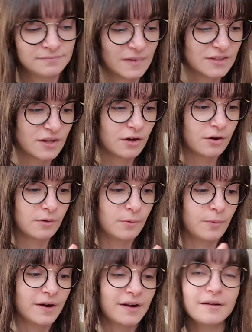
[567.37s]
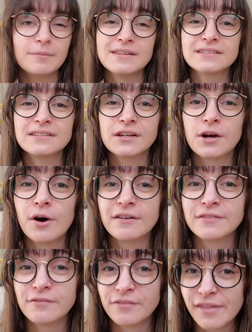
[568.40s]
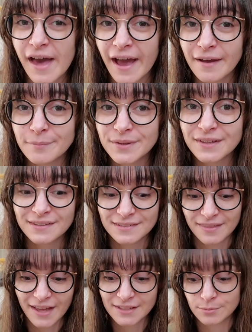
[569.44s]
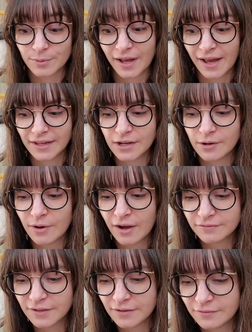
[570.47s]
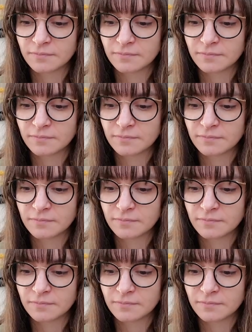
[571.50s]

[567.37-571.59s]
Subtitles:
So we're going to basically go off of that because that's what I go off of.